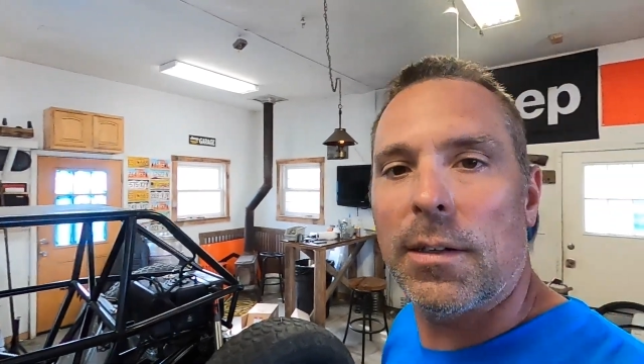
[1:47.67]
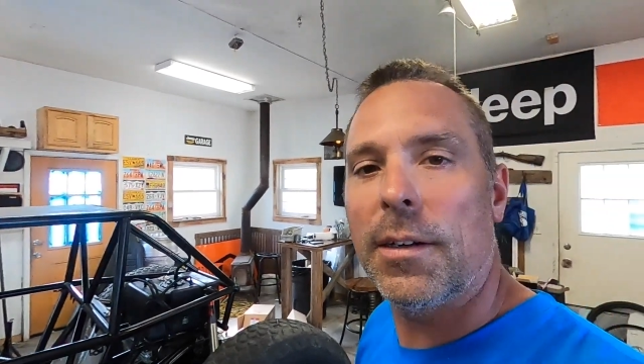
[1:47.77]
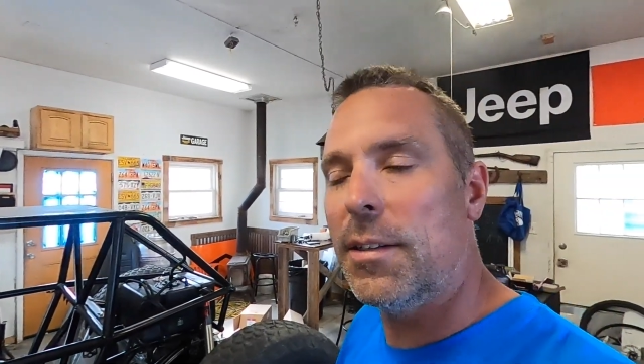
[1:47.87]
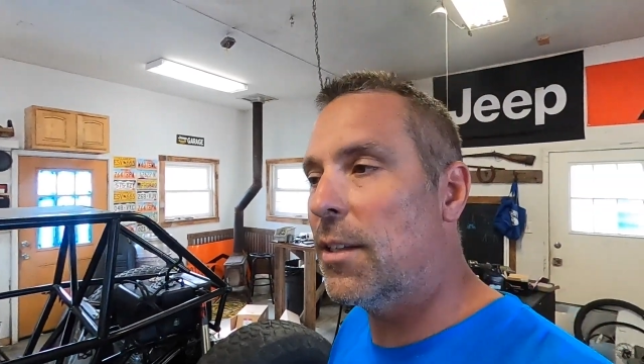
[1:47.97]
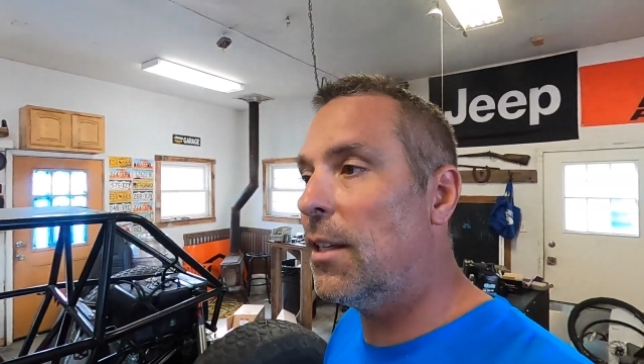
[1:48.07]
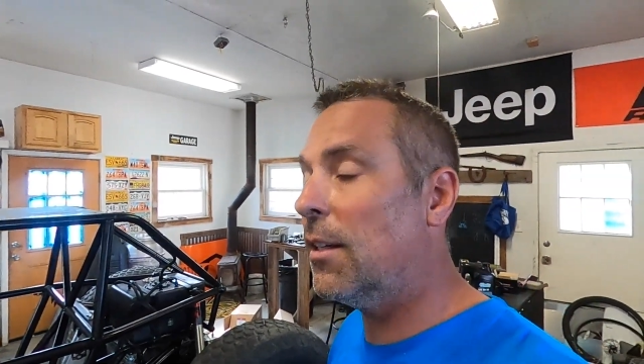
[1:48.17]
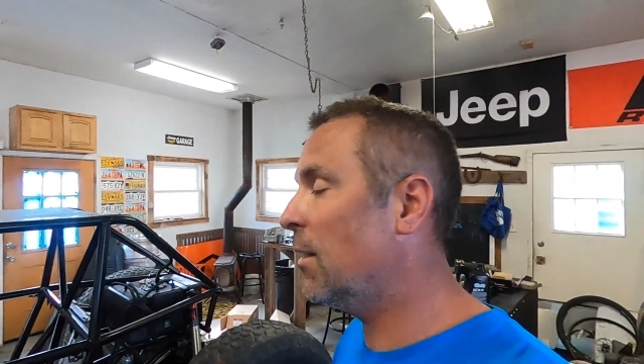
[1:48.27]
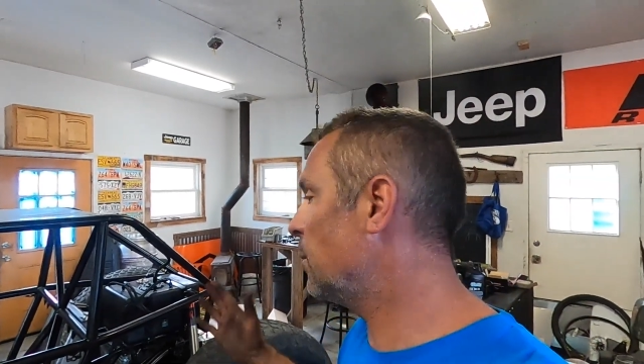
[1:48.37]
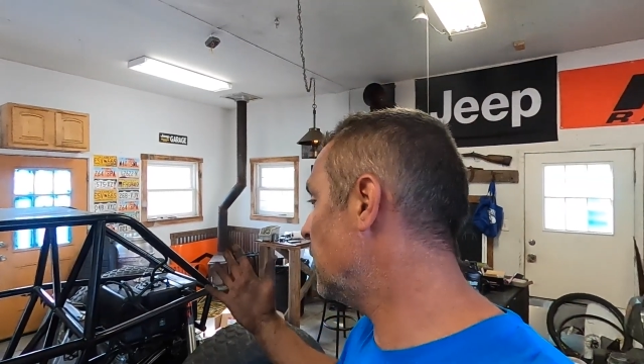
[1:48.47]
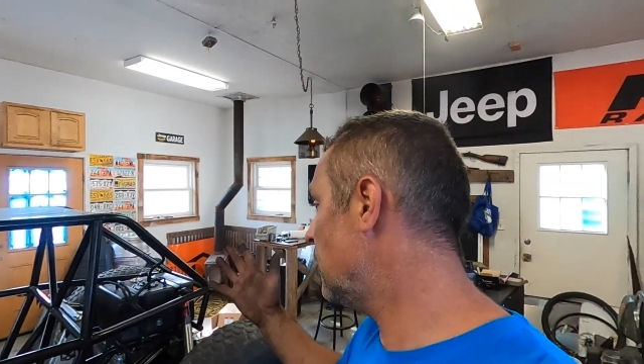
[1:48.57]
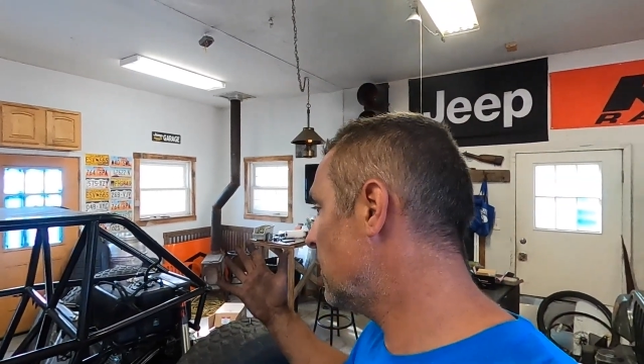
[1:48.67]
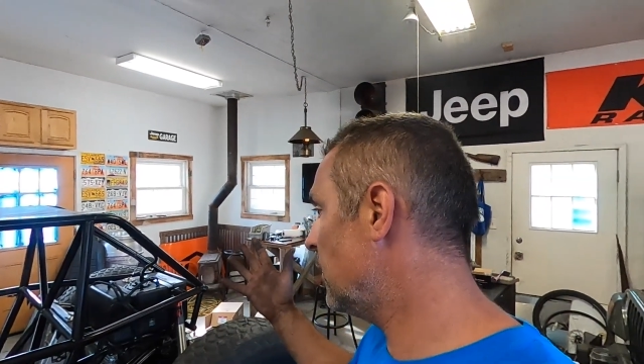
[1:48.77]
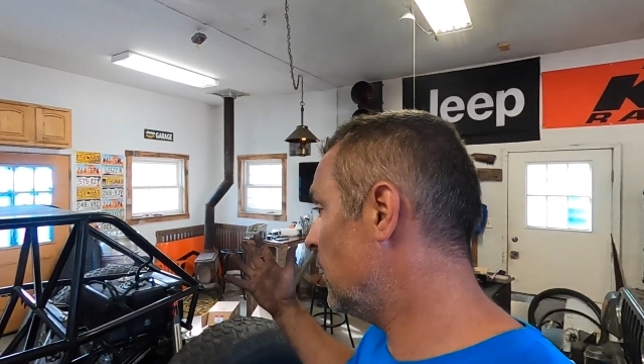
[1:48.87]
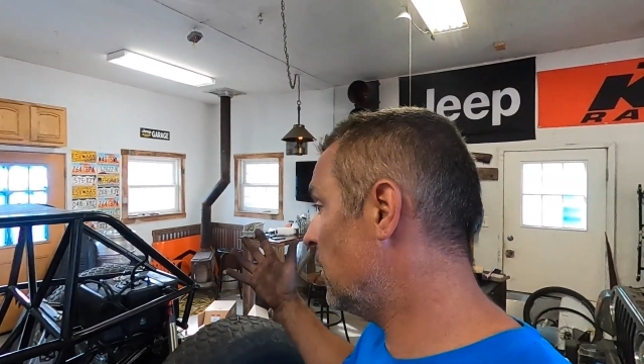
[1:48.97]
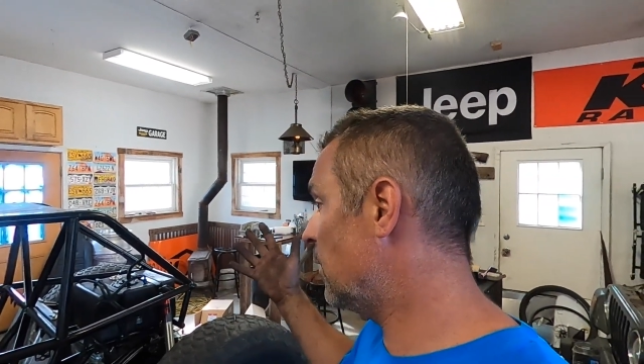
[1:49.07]
you kidding
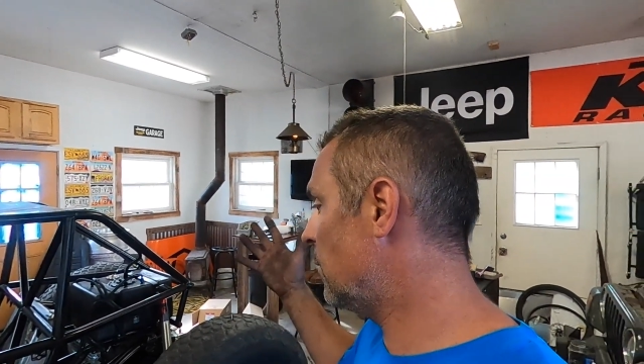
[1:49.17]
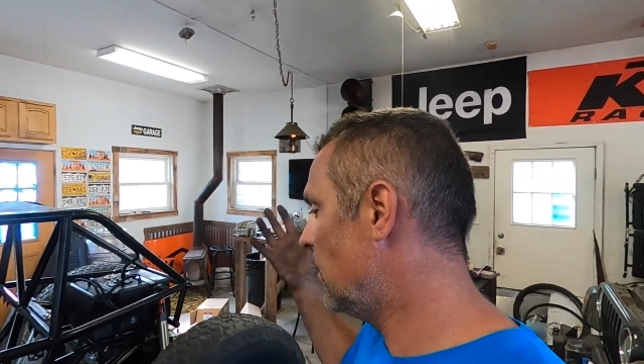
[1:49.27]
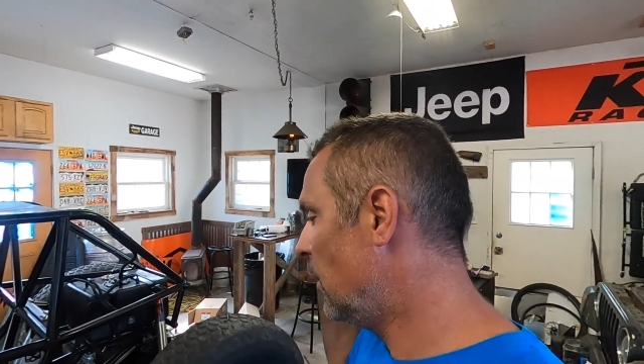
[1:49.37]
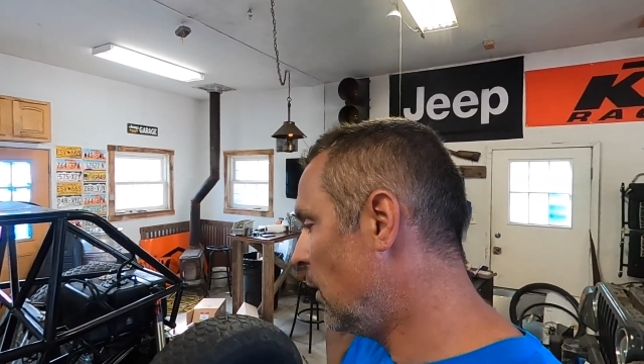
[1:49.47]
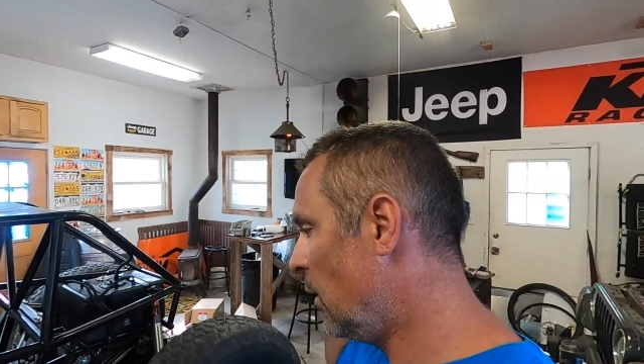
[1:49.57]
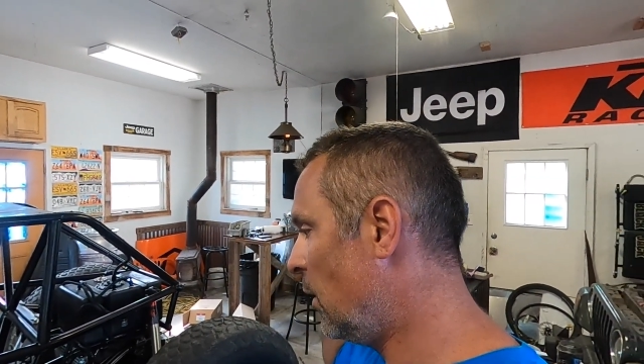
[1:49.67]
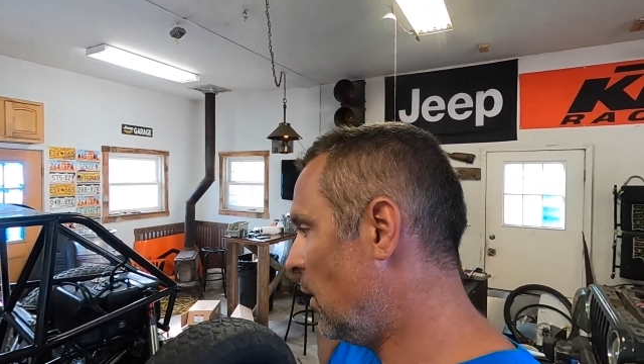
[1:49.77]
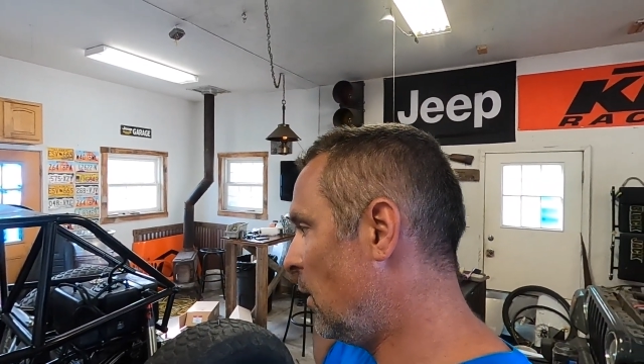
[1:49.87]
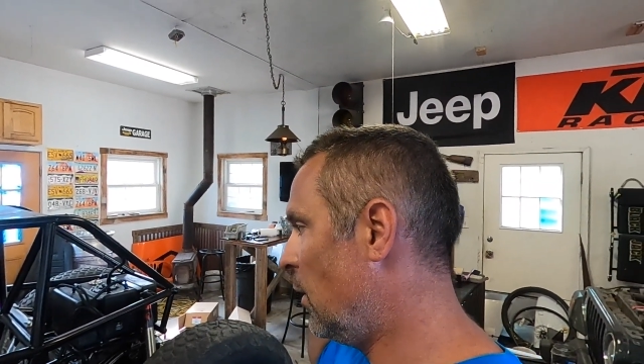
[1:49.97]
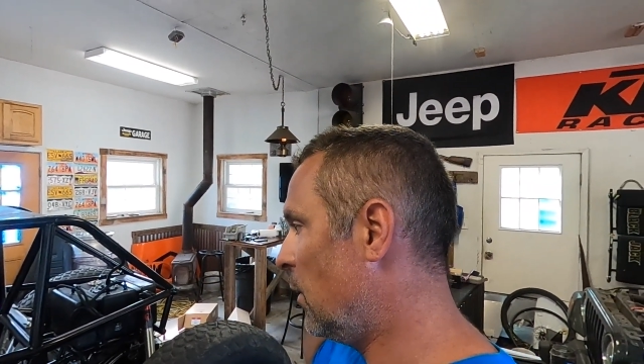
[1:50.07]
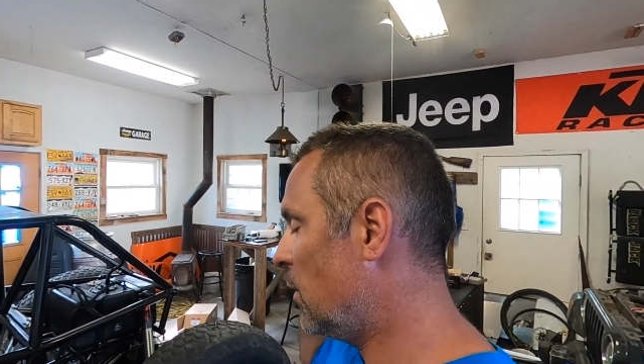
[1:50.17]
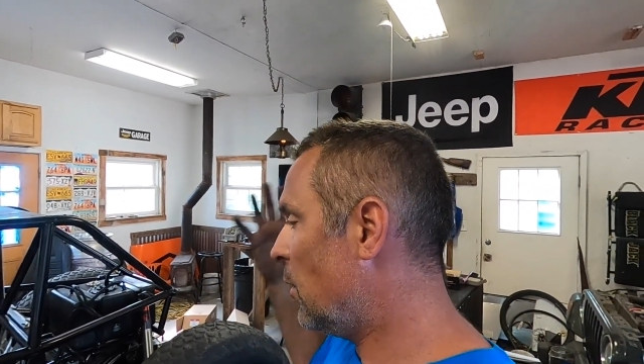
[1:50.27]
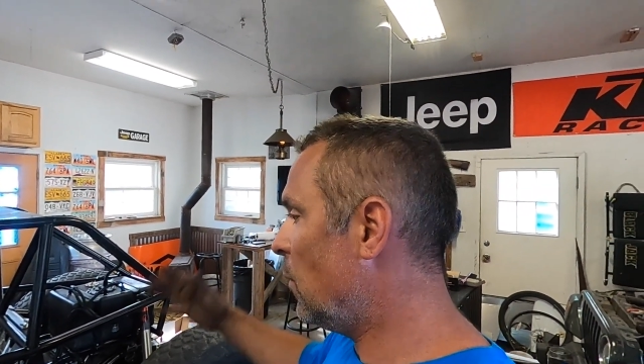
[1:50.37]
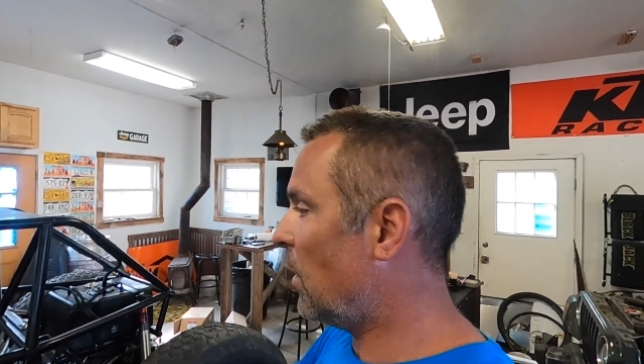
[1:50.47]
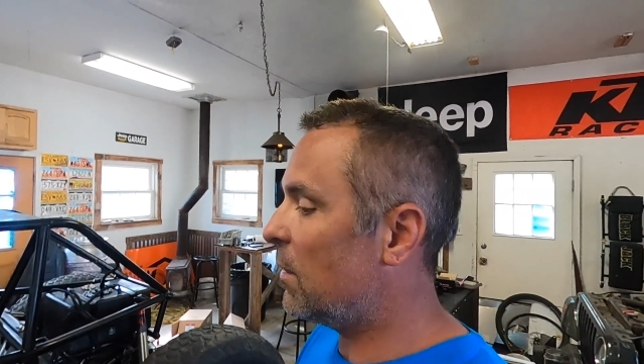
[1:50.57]
me, you know?
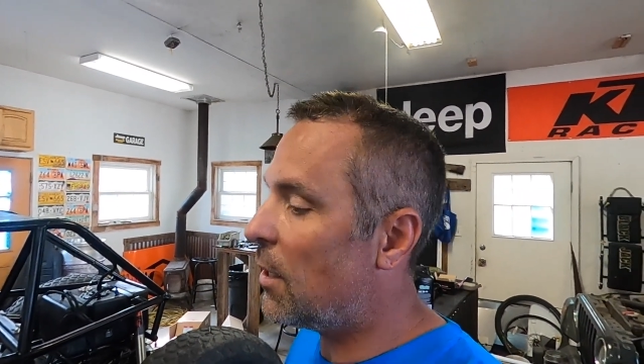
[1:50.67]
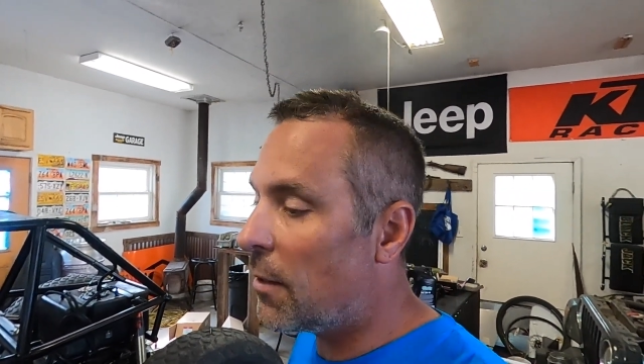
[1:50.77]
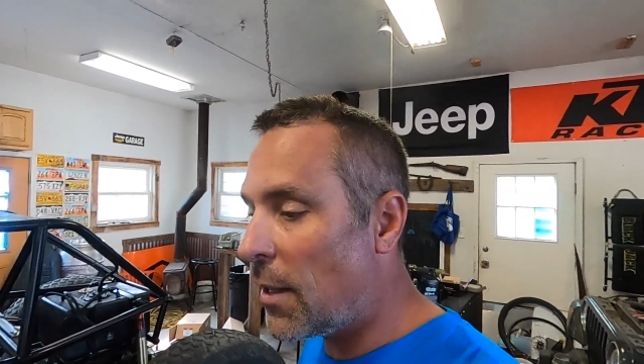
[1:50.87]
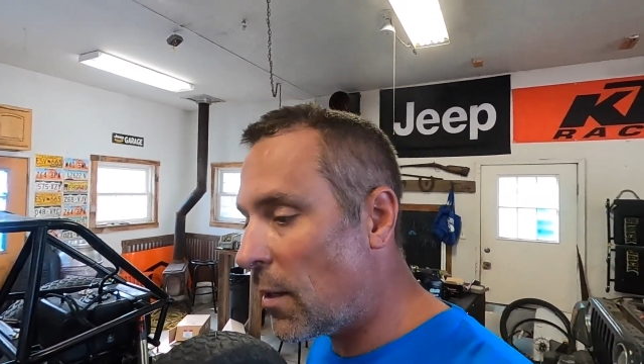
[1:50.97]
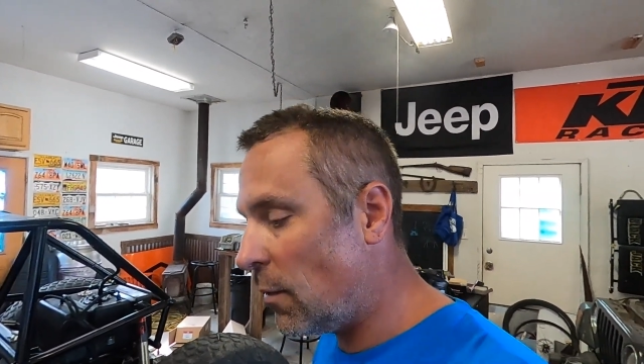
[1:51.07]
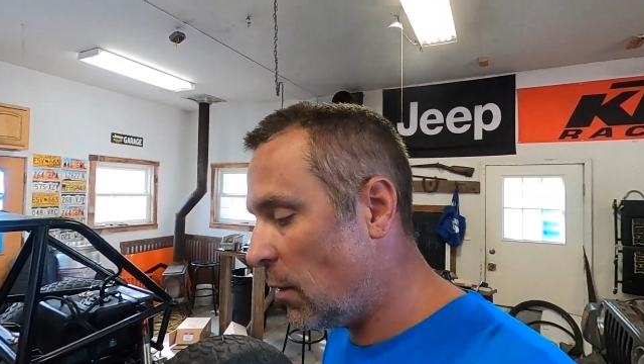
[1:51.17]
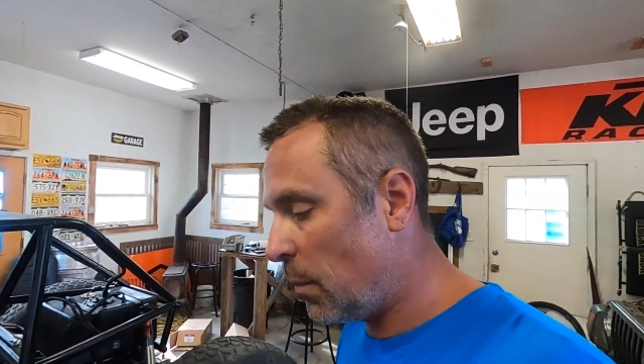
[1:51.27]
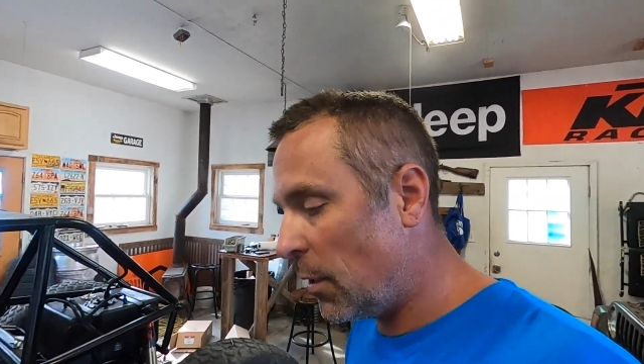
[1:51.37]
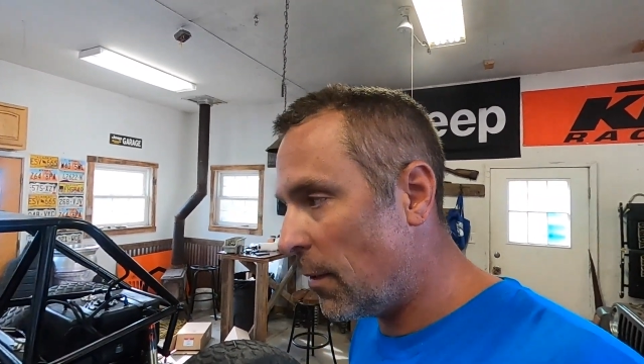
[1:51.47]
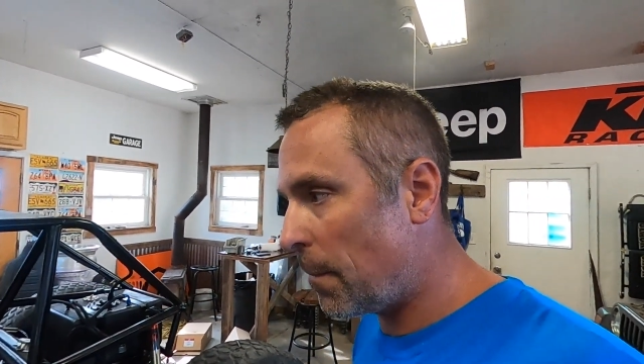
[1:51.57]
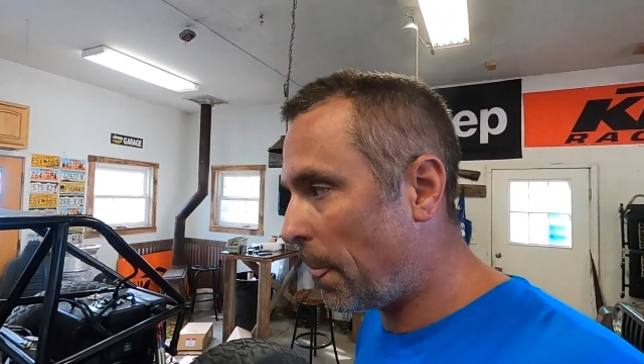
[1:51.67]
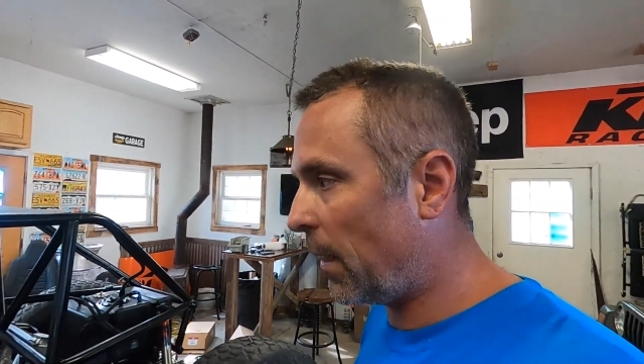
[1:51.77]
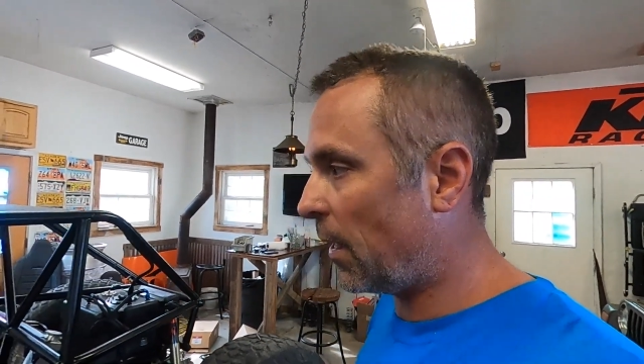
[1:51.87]
So I tear that all apart.